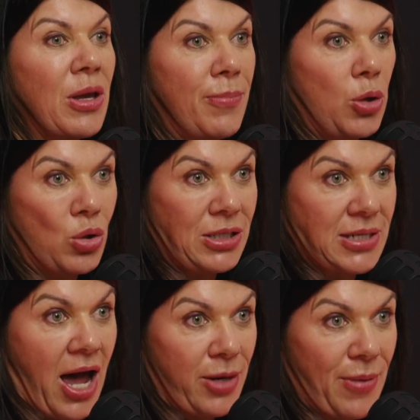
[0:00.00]
build a
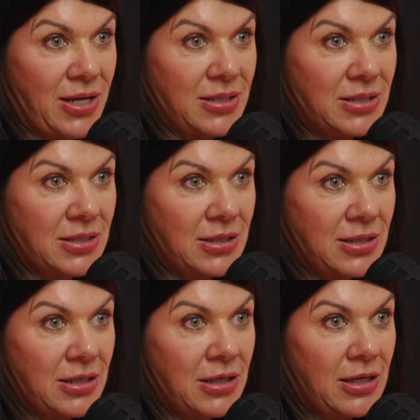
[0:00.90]
database.
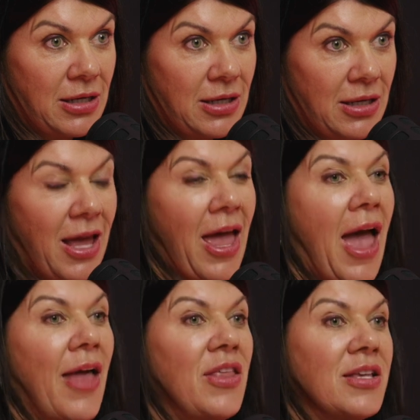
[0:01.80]

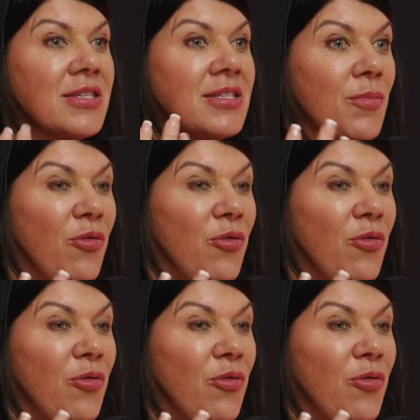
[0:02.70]
And then step